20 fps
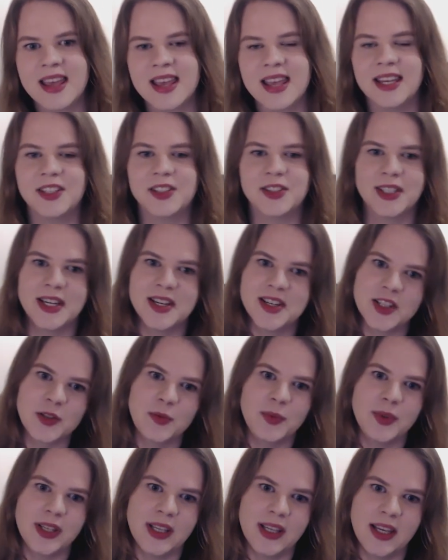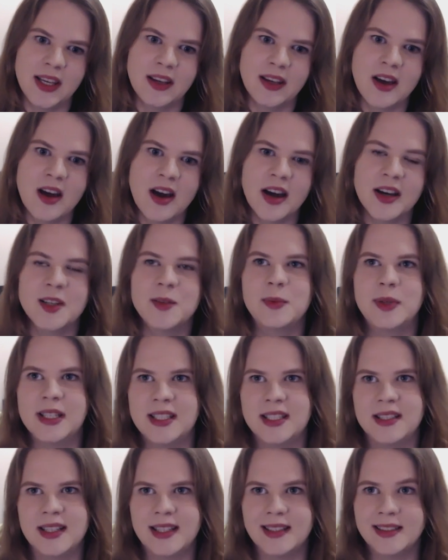exchanges being
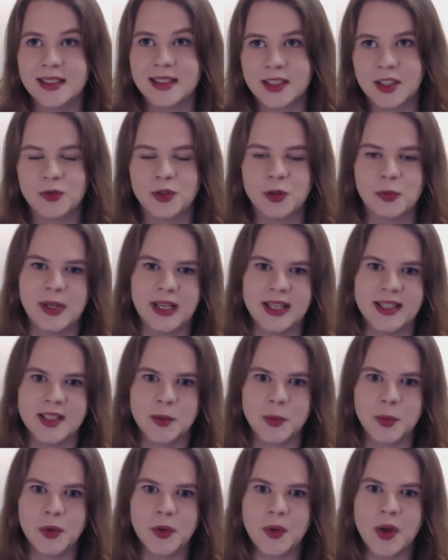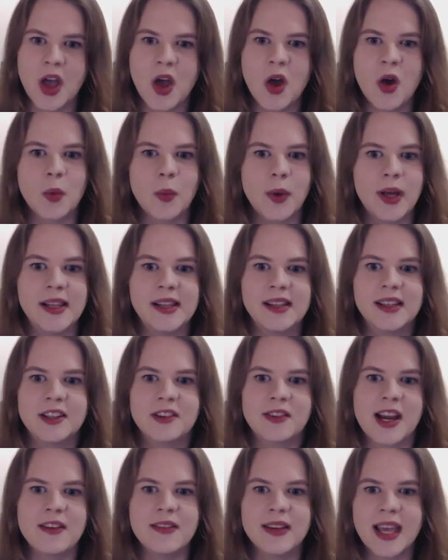unopinionated and replaceable? Well,
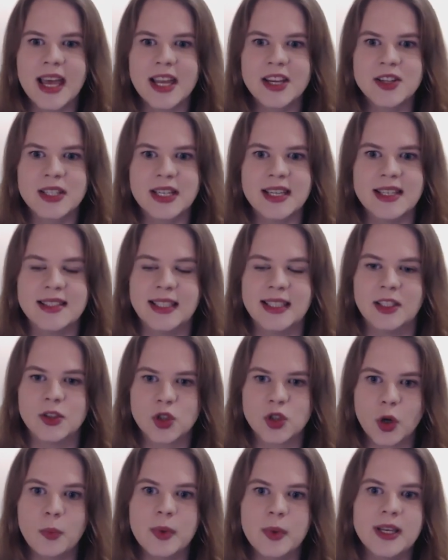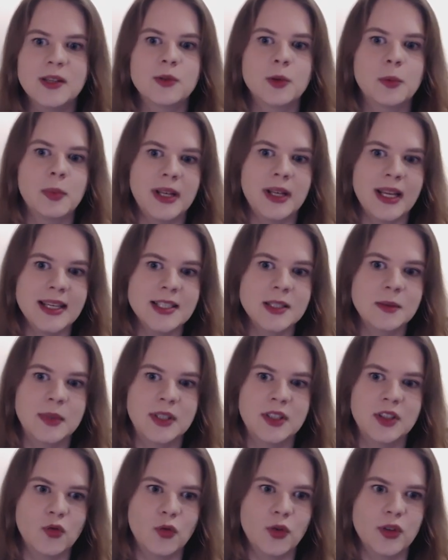GraphCache is a drop-in
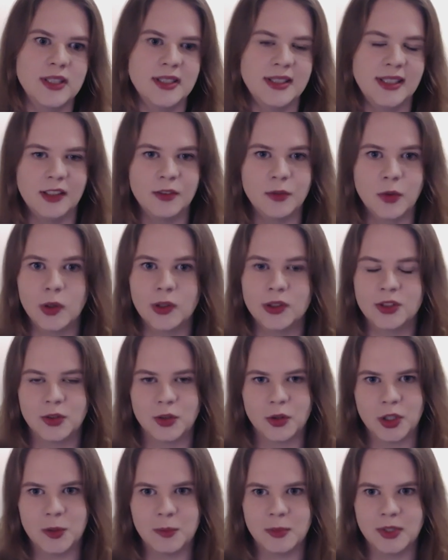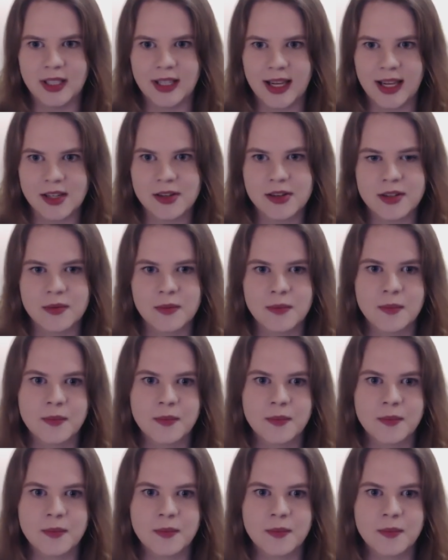replacement for the default document cache.